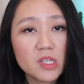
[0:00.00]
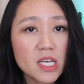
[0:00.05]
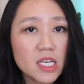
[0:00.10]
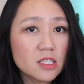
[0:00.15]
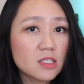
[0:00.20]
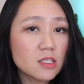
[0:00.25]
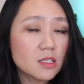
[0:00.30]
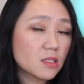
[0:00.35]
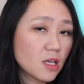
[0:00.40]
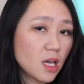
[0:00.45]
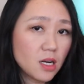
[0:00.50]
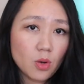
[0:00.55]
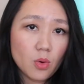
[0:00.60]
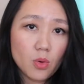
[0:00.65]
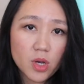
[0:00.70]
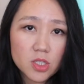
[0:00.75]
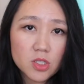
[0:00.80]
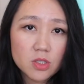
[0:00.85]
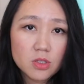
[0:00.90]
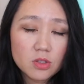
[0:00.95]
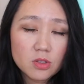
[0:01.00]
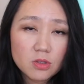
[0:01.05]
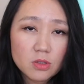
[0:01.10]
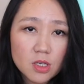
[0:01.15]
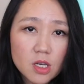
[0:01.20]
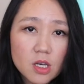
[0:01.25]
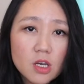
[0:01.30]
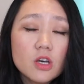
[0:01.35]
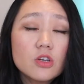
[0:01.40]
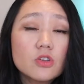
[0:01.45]
to answer these kind of questions.
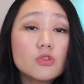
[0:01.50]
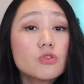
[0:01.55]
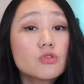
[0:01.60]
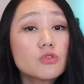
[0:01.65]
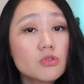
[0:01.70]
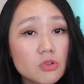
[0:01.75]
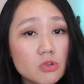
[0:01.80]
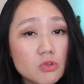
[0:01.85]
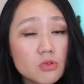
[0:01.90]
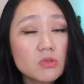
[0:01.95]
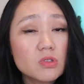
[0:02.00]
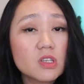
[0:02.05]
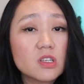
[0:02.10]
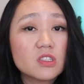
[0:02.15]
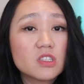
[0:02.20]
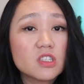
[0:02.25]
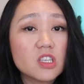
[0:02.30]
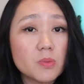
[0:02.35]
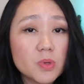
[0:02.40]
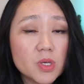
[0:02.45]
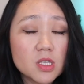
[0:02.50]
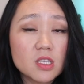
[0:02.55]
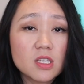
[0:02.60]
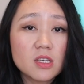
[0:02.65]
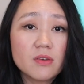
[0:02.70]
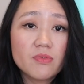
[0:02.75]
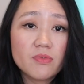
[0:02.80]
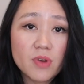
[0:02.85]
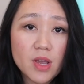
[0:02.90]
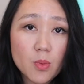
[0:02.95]
You should use the
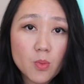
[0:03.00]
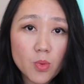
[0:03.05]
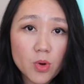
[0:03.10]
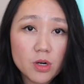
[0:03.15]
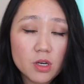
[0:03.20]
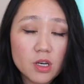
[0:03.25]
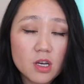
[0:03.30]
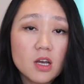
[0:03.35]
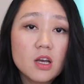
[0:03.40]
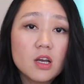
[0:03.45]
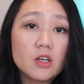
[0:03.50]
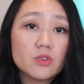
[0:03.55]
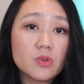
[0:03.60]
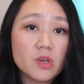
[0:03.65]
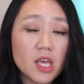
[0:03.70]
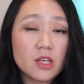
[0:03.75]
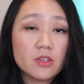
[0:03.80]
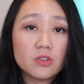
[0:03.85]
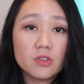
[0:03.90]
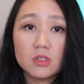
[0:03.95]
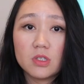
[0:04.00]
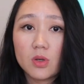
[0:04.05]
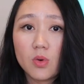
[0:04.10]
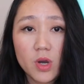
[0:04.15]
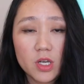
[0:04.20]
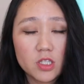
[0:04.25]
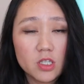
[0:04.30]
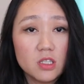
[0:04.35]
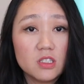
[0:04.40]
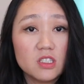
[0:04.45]
CPT framework to answer this
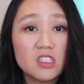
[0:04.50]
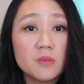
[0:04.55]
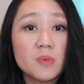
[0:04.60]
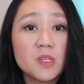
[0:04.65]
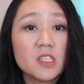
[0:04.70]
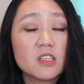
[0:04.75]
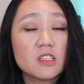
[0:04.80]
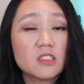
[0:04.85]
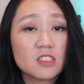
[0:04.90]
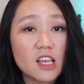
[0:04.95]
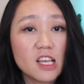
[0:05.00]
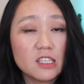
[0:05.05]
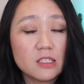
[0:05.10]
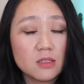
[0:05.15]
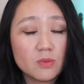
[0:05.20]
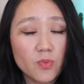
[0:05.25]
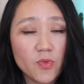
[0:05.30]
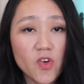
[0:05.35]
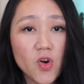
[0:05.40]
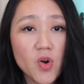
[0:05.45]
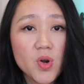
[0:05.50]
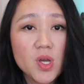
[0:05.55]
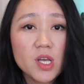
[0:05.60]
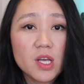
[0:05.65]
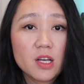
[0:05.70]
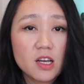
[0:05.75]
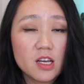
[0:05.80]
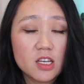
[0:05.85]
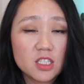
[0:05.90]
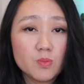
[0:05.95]
question. CPT stands for
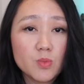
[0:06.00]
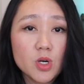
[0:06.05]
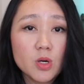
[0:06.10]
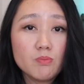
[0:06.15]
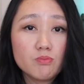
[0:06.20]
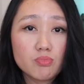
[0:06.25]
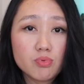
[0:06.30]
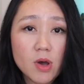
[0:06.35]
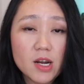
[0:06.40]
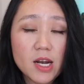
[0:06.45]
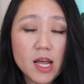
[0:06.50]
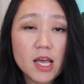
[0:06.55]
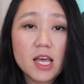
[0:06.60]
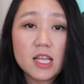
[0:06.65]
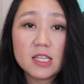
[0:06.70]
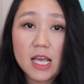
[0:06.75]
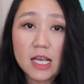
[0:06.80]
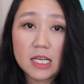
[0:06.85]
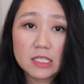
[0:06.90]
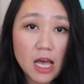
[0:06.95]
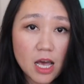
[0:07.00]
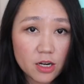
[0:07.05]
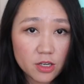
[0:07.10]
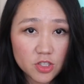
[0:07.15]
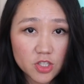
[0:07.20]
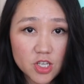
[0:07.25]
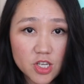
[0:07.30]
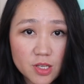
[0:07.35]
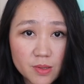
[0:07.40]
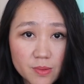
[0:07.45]
Customer, Product, and
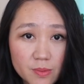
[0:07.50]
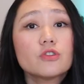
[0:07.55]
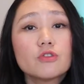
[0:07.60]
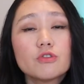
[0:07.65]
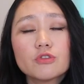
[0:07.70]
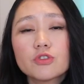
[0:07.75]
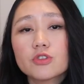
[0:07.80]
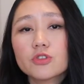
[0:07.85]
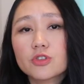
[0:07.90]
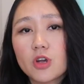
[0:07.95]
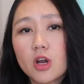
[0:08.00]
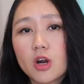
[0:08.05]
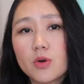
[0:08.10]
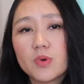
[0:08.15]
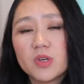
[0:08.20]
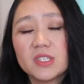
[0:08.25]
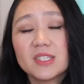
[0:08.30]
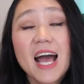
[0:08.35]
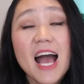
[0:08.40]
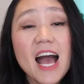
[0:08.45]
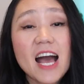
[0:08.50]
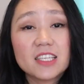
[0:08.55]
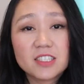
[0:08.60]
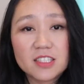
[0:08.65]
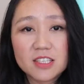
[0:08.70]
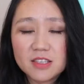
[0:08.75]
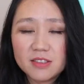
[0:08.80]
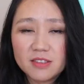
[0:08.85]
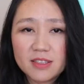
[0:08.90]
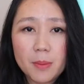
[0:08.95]
Technology. You should start with
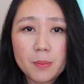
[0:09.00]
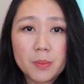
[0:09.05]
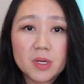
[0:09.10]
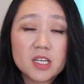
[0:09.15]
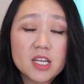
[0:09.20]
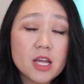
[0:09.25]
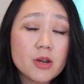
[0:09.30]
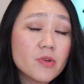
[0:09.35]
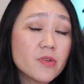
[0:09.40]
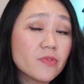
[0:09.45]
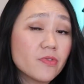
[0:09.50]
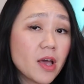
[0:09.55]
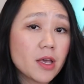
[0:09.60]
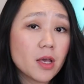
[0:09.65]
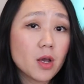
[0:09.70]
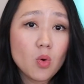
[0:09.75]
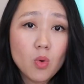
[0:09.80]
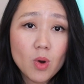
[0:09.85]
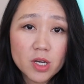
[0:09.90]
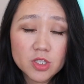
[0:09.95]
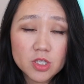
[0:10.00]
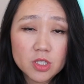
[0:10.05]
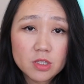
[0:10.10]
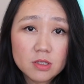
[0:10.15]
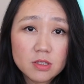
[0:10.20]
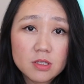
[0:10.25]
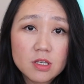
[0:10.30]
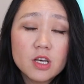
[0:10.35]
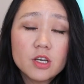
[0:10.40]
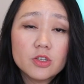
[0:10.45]
asking some clarifying
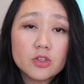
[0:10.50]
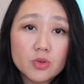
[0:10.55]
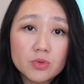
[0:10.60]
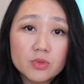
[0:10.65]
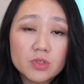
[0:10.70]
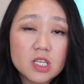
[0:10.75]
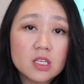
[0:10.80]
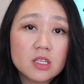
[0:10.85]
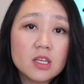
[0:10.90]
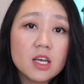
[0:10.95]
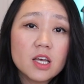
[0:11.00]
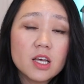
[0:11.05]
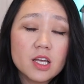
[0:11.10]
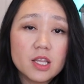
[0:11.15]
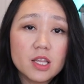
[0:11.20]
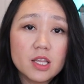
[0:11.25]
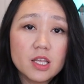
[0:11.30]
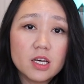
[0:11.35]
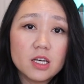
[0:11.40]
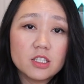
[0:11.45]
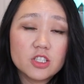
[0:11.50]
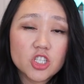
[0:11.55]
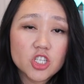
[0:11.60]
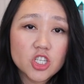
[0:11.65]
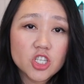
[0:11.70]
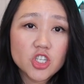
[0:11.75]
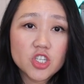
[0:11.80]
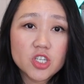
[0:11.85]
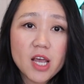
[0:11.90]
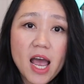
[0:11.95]
questions using the
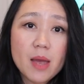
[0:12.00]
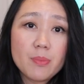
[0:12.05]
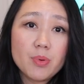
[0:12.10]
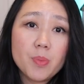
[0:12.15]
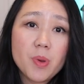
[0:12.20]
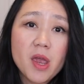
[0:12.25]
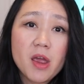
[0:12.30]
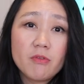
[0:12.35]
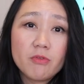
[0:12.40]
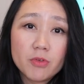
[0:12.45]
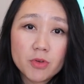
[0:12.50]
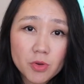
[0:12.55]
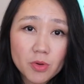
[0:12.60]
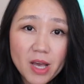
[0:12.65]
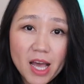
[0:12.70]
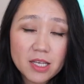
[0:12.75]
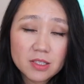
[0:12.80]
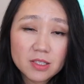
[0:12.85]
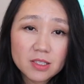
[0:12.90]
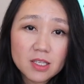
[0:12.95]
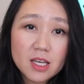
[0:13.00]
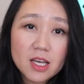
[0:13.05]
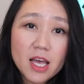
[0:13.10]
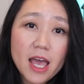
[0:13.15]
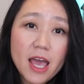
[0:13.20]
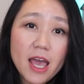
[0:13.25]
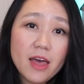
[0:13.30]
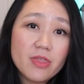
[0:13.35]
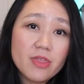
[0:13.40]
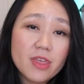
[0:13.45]
cheat sheet I prepared for you guys.
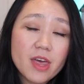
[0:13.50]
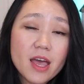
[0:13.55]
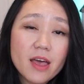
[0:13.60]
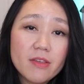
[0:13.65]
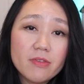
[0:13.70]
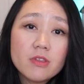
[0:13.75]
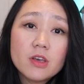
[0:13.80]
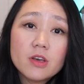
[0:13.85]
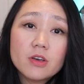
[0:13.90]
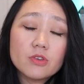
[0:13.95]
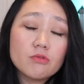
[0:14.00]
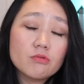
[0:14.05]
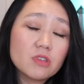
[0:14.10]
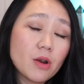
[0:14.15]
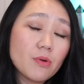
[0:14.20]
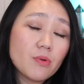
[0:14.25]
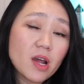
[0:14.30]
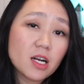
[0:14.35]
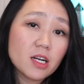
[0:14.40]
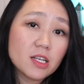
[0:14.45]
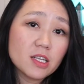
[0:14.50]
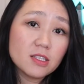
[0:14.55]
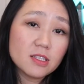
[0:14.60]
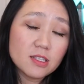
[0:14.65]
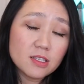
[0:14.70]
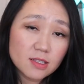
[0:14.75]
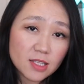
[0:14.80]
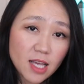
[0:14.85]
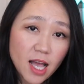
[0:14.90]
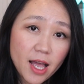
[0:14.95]
And then you directly
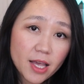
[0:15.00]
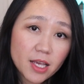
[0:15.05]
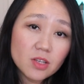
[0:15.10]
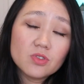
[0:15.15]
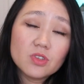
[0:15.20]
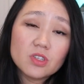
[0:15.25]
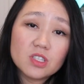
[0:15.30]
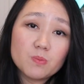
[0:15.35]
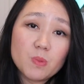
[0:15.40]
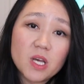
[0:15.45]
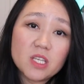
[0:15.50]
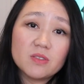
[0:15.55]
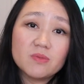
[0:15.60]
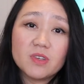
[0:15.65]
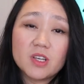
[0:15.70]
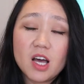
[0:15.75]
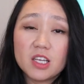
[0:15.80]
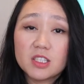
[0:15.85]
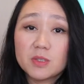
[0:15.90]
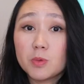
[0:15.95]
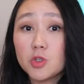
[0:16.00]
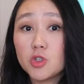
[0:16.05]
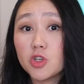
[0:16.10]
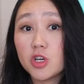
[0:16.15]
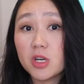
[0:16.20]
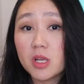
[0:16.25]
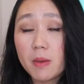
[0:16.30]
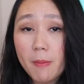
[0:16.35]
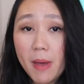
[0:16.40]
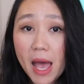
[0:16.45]
design the specific customer
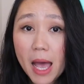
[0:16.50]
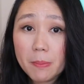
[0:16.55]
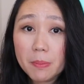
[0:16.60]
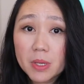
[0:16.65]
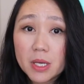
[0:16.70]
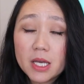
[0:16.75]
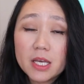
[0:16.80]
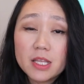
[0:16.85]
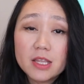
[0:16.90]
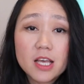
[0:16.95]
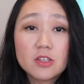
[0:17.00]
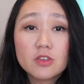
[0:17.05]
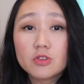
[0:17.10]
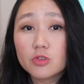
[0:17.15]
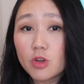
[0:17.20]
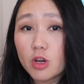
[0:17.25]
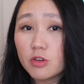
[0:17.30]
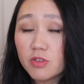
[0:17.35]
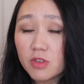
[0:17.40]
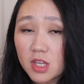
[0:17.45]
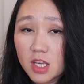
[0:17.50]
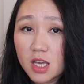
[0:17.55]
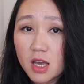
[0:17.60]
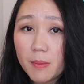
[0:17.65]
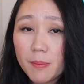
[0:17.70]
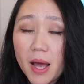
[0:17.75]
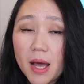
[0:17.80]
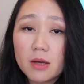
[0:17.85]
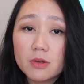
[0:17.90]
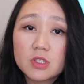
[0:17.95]
journey map. Then you start to think
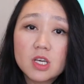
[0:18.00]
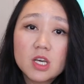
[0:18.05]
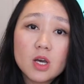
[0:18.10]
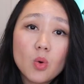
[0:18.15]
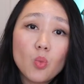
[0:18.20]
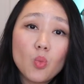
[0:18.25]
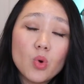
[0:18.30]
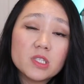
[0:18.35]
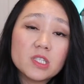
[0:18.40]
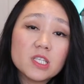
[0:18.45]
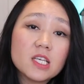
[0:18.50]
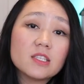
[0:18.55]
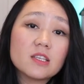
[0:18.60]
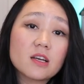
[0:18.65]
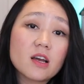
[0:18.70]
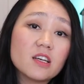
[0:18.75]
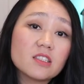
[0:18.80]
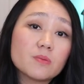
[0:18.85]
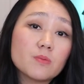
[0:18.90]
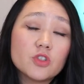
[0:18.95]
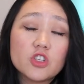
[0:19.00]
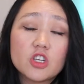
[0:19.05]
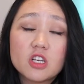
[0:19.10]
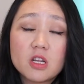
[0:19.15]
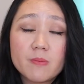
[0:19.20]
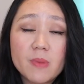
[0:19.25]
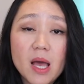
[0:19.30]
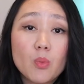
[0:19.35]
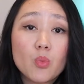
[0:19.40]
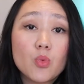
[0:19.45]
about what's in the customer
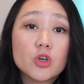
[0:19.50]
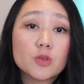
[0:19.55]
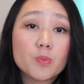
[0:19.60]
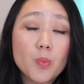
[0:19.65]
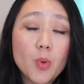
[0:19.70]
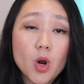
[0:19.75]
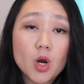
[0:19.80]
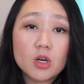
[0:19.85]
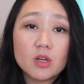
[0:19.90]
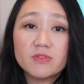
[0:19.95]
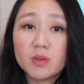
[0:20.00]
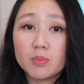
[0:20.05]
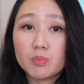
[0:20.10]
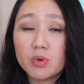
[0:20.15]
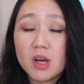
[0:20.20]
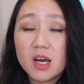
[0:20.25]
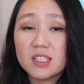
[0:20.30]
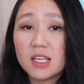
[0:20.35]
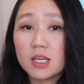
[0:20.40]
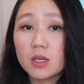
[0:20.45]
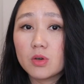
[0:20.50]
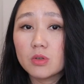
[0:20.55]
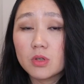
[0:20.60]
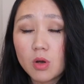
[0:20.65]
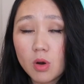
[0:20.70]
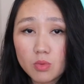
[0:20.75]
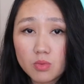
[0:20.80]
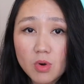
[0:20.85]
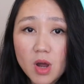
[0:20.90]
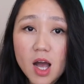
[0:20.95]
journey map, which part of the process could
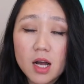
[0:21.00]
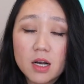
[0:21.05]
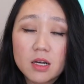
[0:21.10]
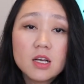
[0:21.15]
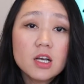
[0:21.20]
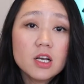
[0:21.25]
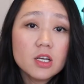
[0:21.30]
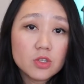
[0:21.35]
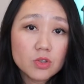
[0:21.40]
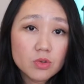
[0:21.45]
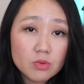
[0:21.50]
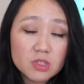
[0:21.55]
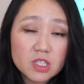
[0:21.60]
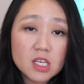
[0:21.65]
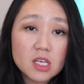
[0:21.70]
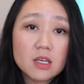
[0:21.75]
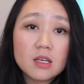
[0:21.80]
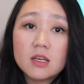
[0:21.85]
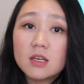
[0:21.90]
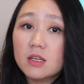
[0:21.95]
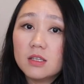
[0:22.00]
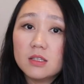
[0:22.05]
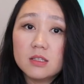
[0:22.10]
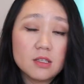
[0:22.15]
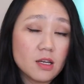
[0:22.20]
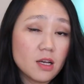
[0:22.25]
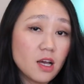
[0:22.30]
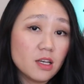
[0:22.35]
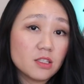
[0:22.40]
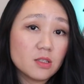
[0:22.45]
go wrong using
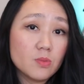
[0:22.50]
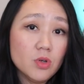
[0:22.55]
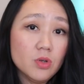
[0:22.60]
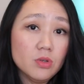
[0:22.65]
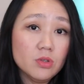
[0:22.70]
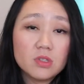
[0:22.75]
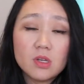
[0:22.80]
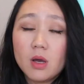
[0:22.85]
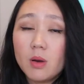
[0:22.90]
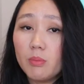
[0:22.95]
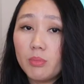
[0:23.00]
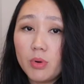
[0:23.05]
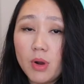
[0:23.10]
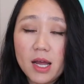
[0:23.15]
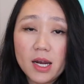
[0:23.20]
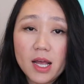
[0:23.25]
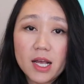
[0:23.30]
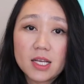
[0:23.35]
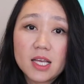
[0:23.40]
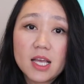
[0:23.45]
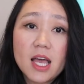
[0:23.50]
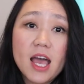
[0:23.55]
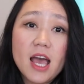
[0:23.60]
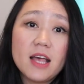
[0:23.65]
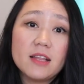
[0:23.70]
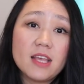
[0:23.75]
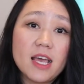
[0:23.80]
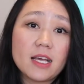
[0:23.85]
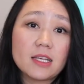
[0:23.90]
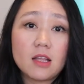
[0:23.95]
the customers, product,
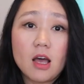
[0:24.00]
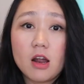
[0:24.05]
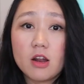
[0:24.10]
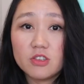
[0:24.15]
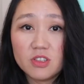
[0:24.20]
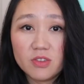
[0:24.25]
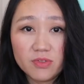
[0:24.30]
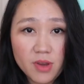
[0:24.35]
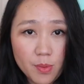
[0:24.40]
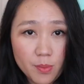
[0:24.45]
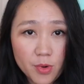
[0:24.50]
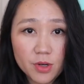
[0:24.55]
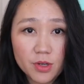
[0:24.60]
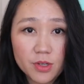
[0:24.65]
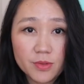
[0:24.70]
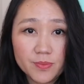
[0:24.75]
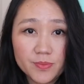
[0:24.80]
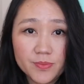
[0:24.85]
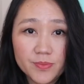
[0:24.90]
and technology framework.